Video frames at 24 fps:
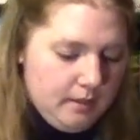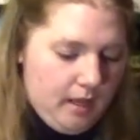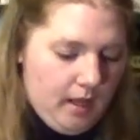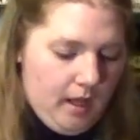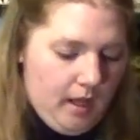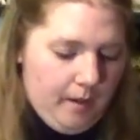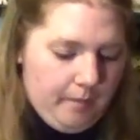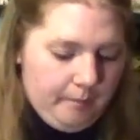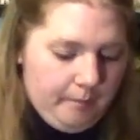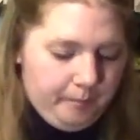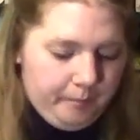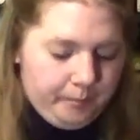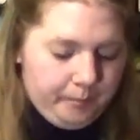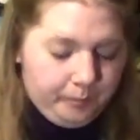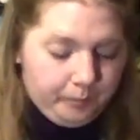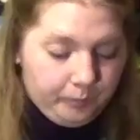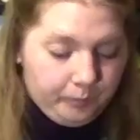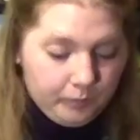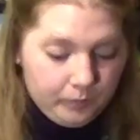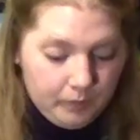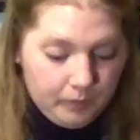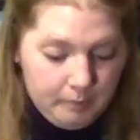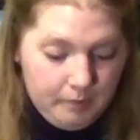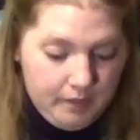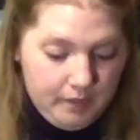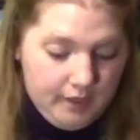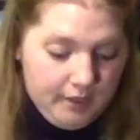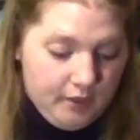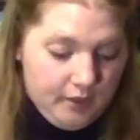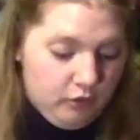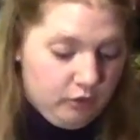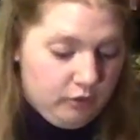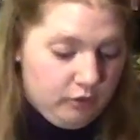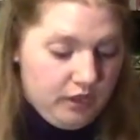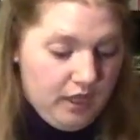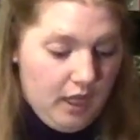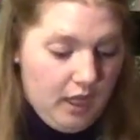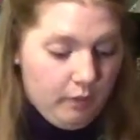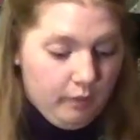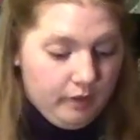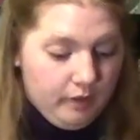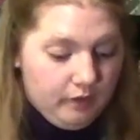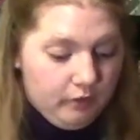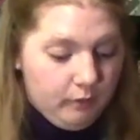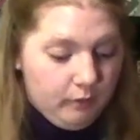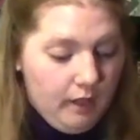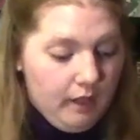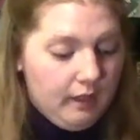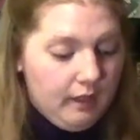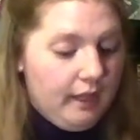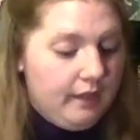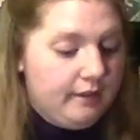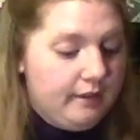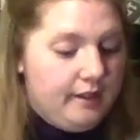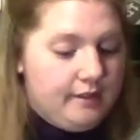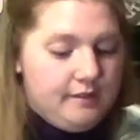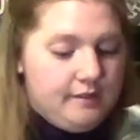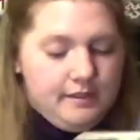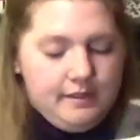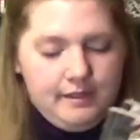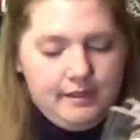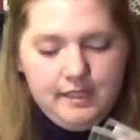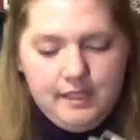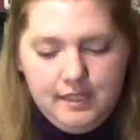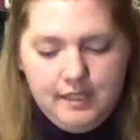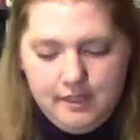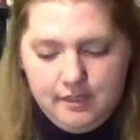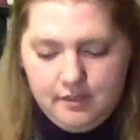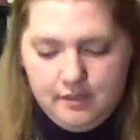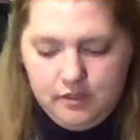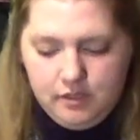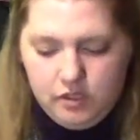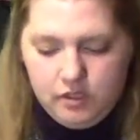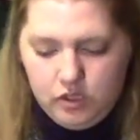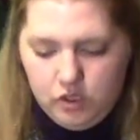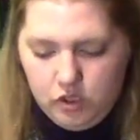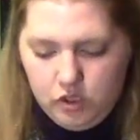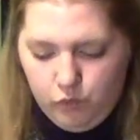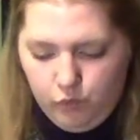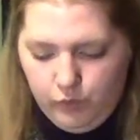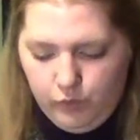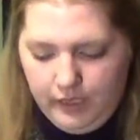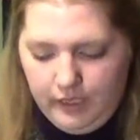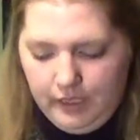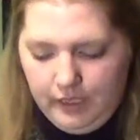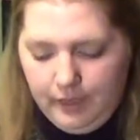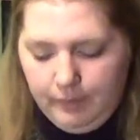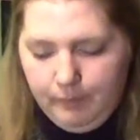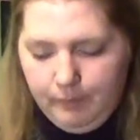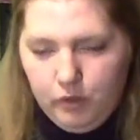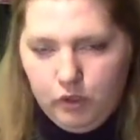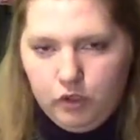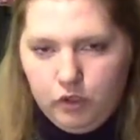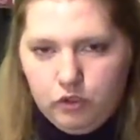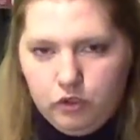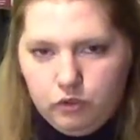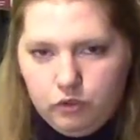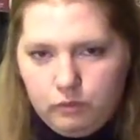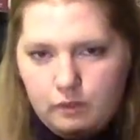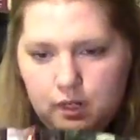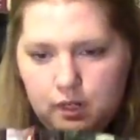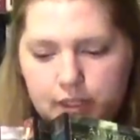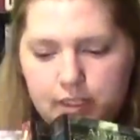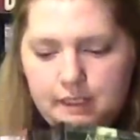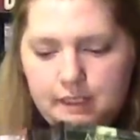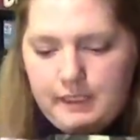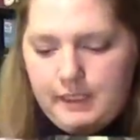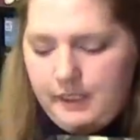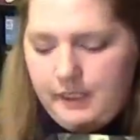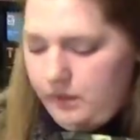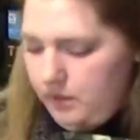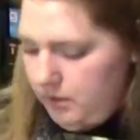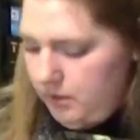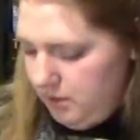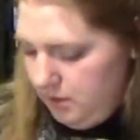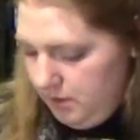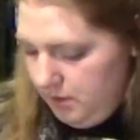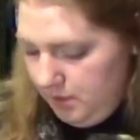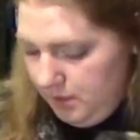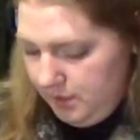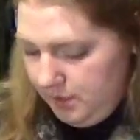But it goes with that one as well. And that's these 3 books right here.